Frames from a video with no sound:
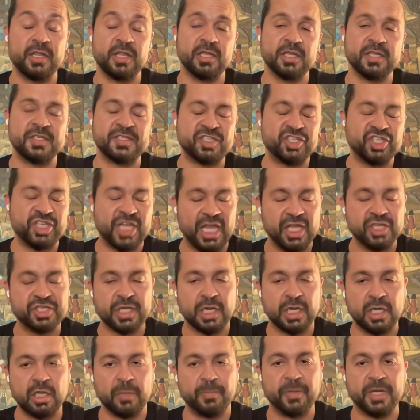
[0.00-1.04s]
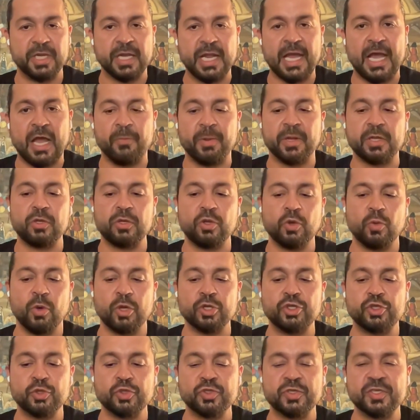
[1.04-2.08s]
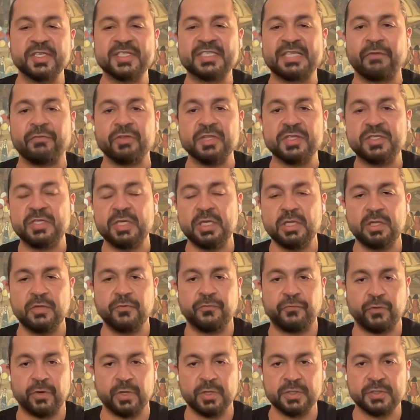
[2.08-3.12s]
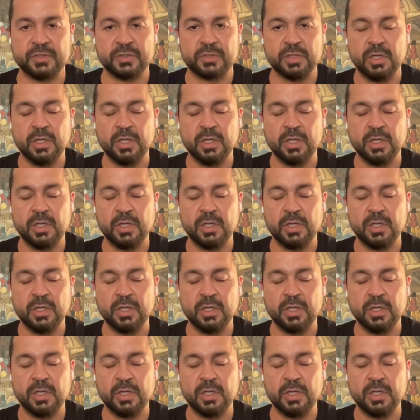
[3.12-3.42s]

It's changed a little bit now, but you were choosing 17 different